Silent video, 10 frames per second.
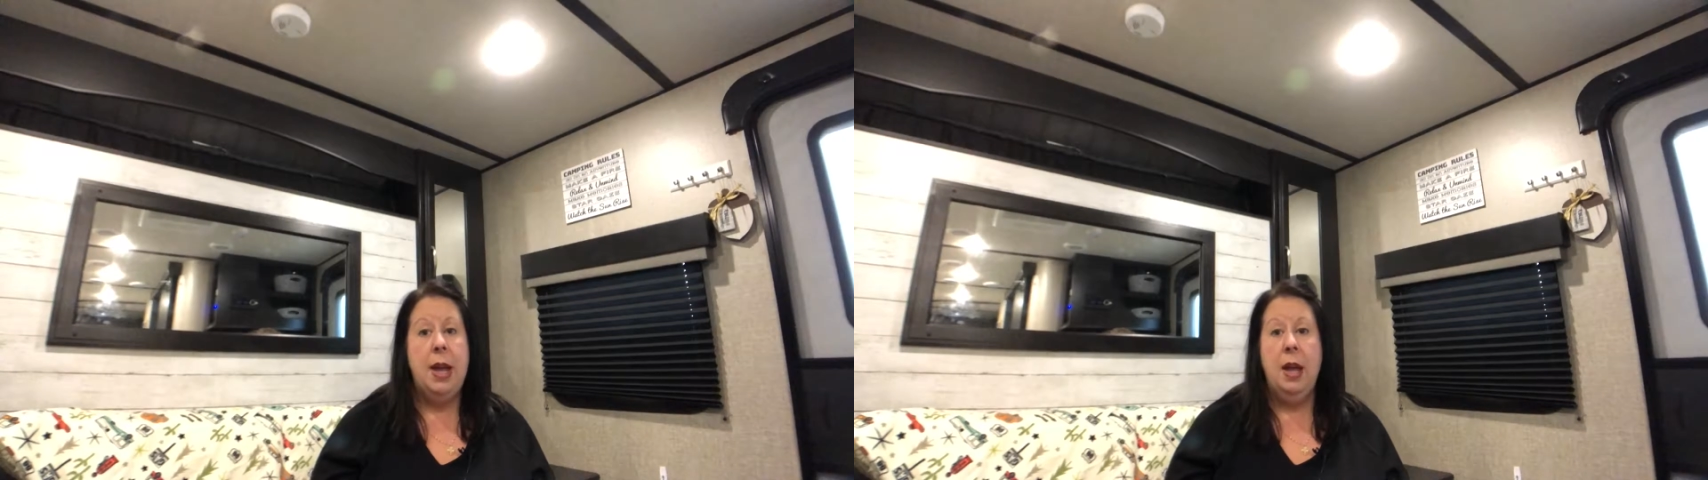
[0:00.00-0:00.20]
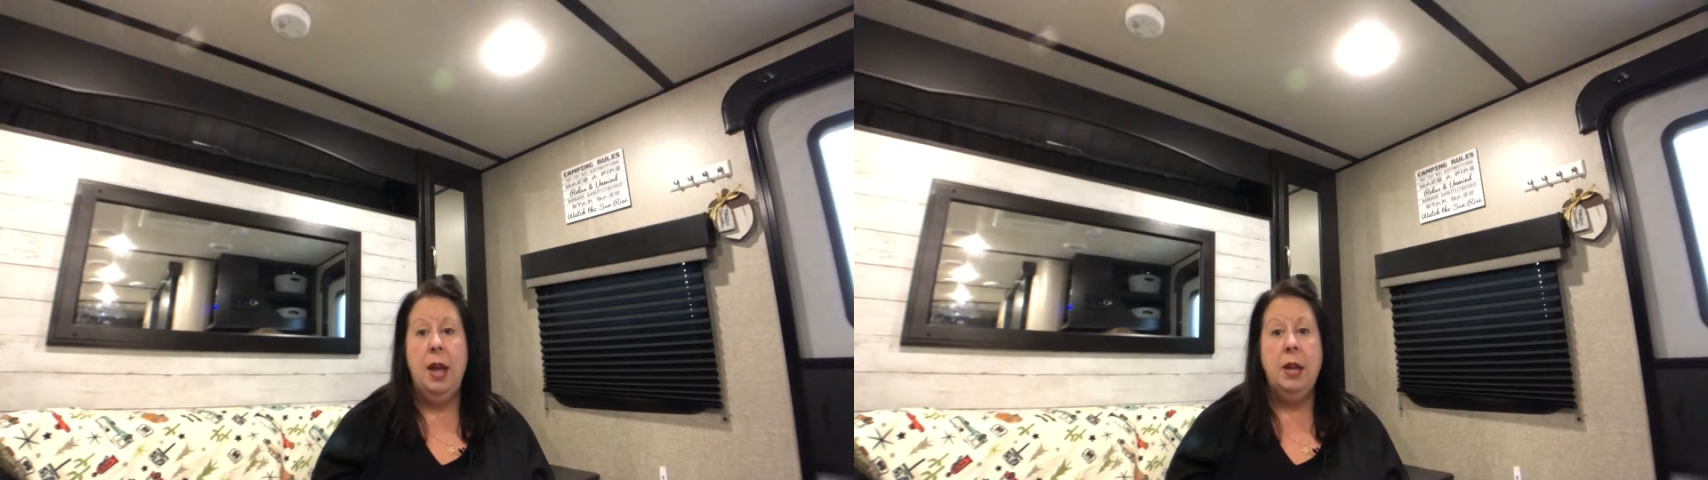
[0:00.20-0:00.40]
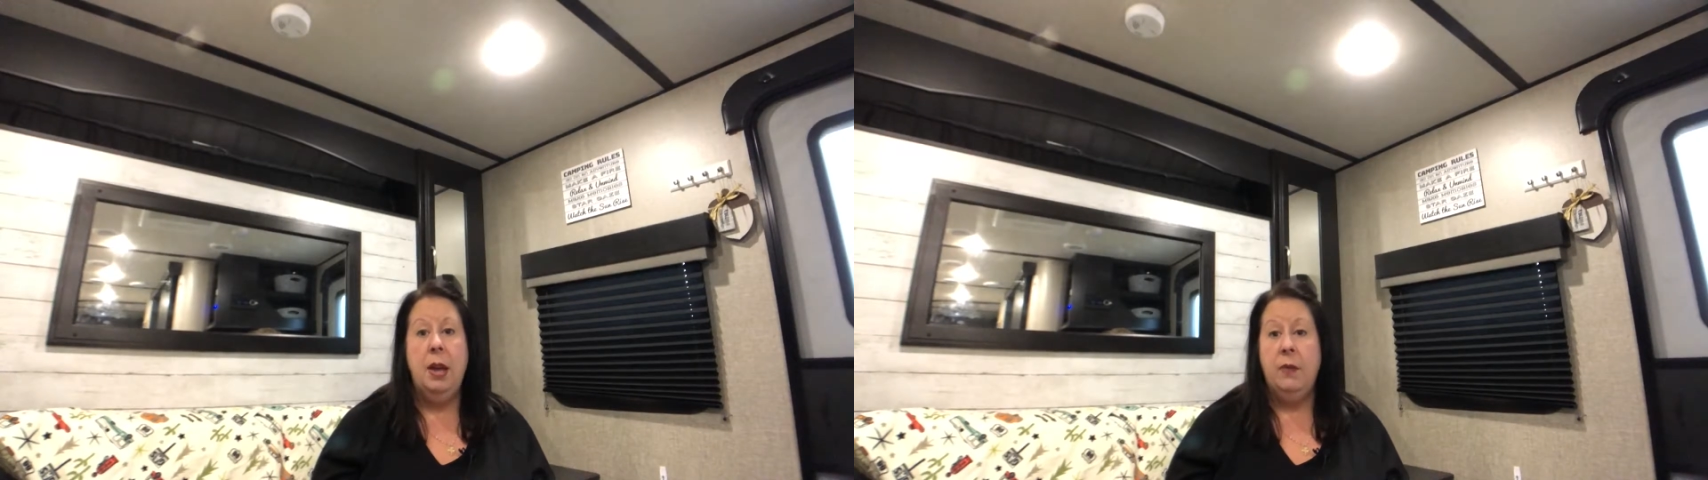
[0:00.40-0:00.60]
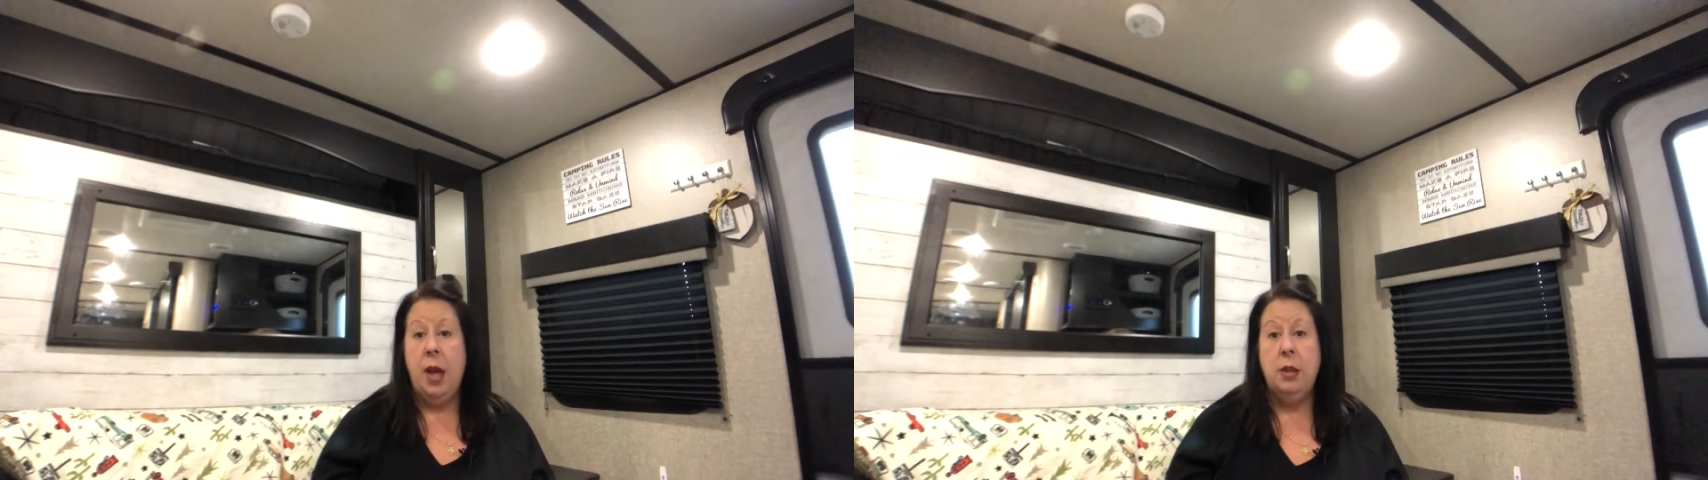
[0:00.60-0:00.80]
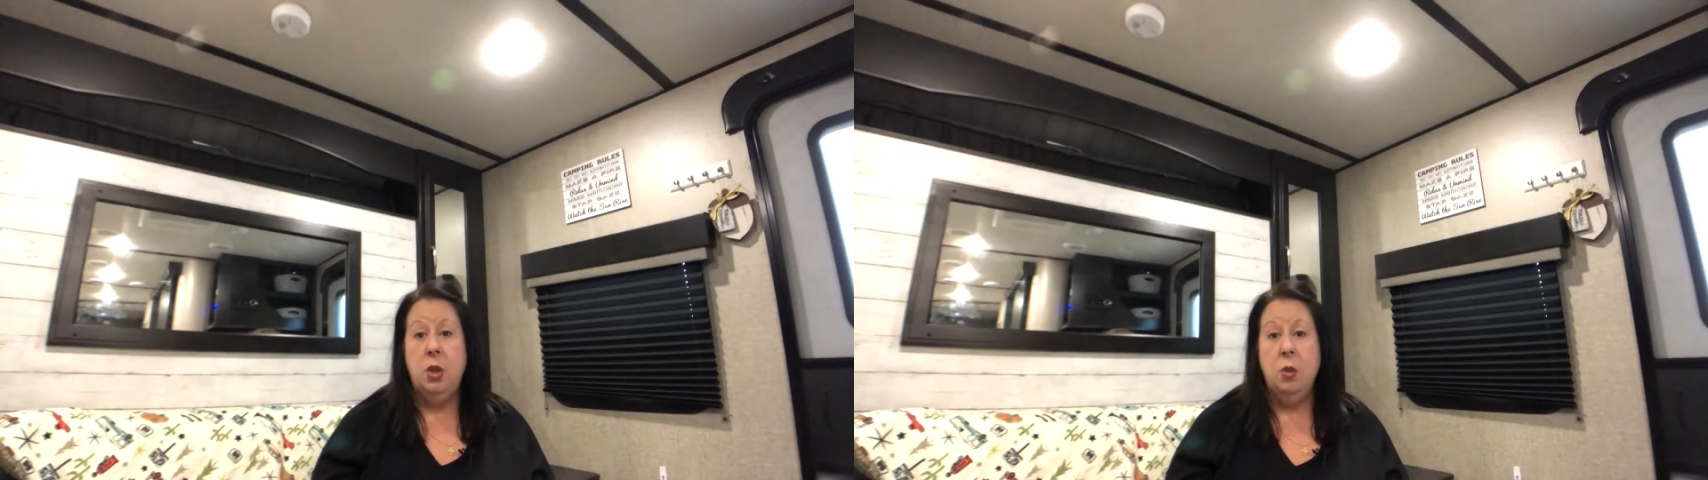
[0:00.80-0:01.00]
and have
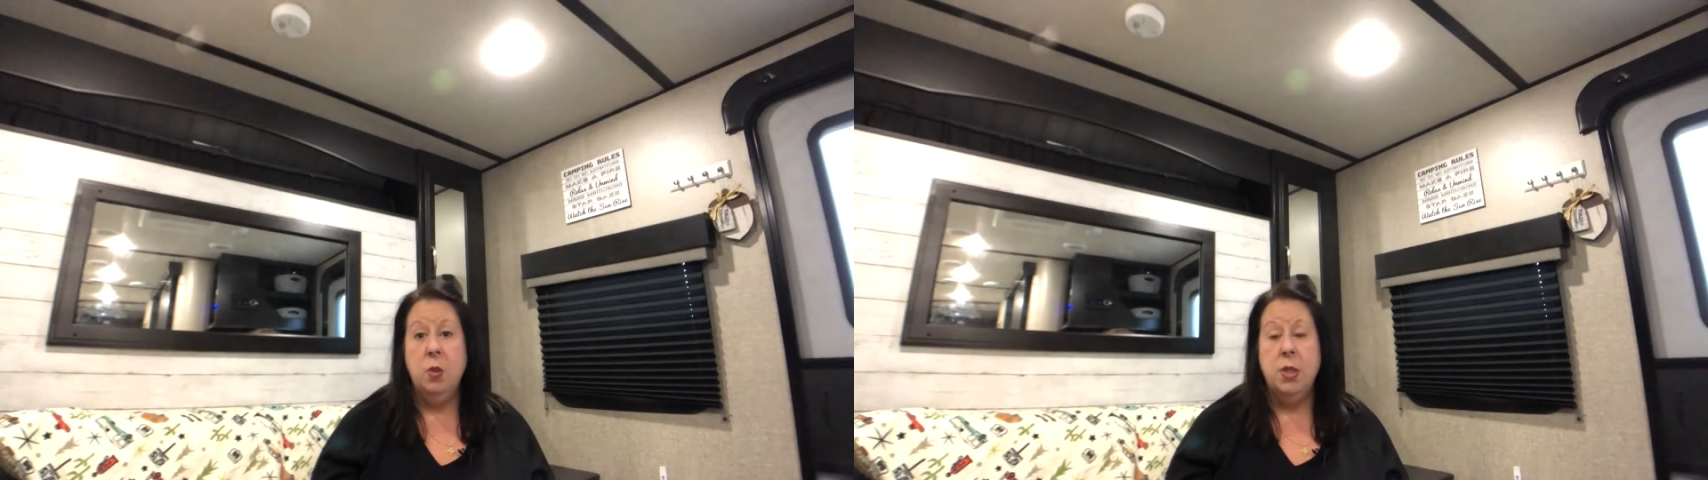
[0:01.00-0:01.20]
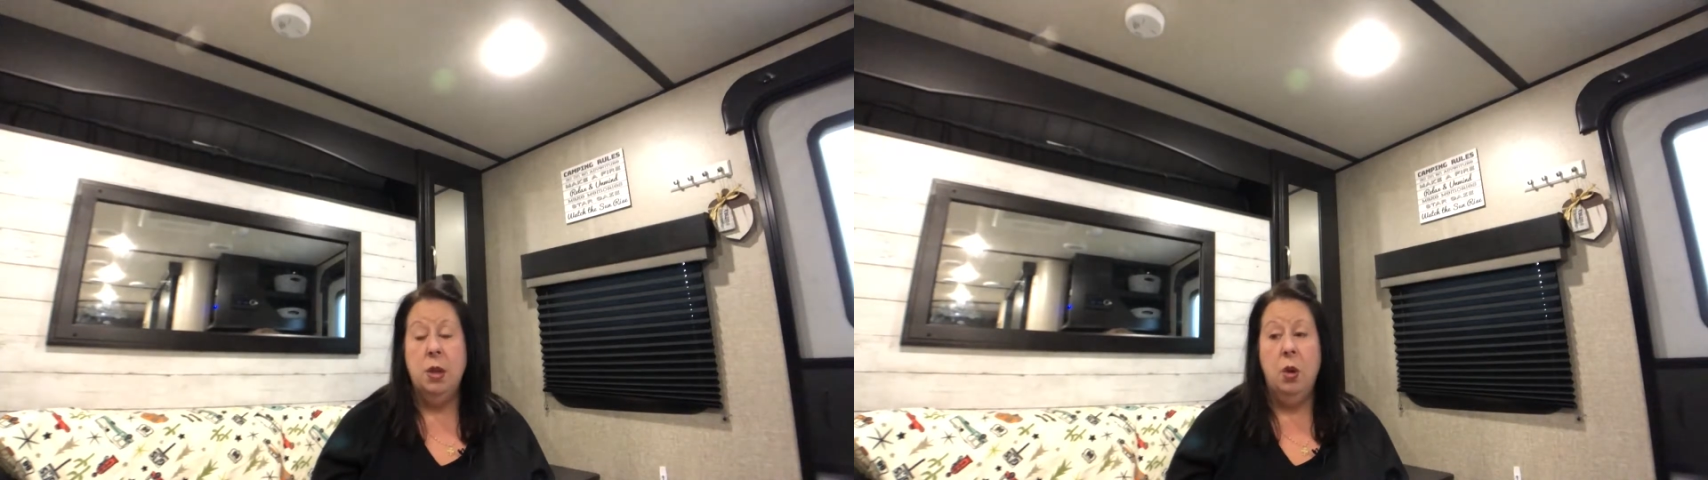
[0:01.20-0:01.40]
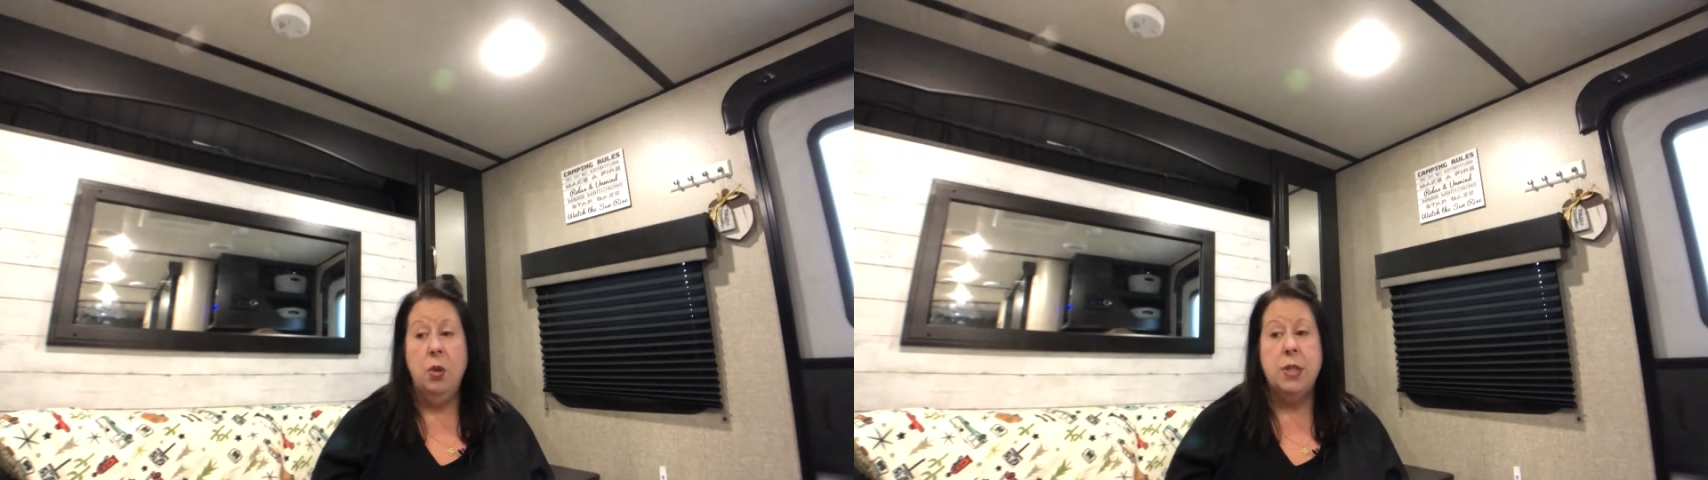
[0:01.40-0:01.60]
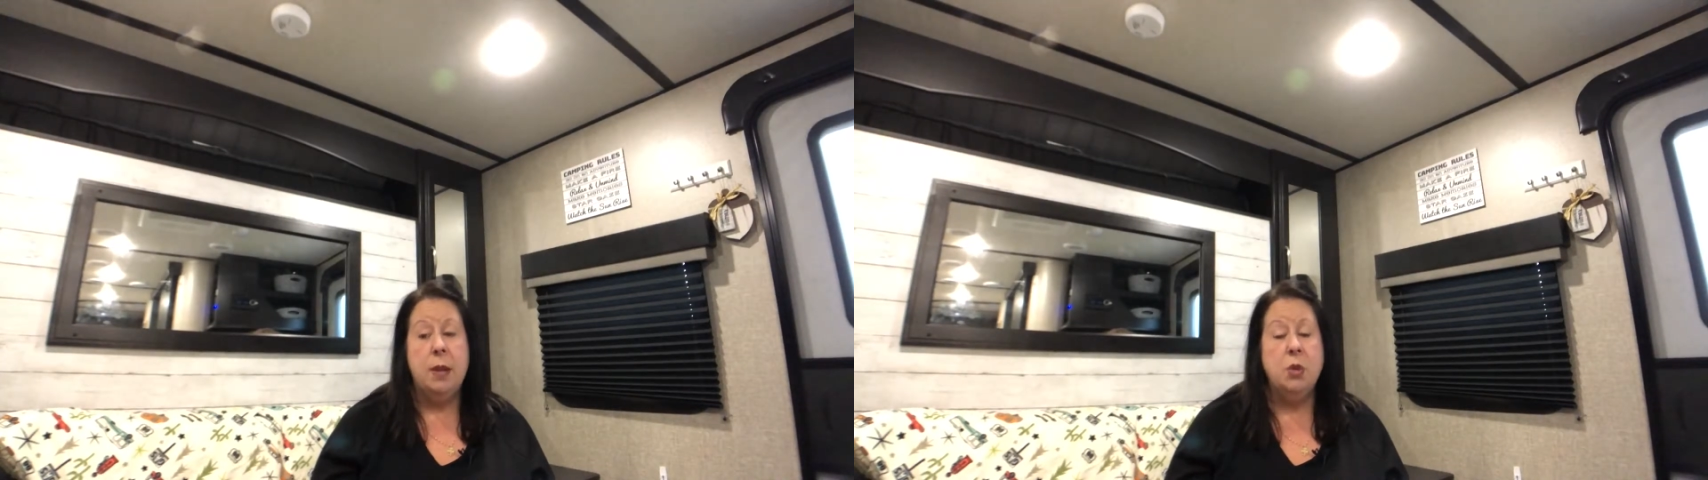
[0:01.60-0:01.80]
had good results.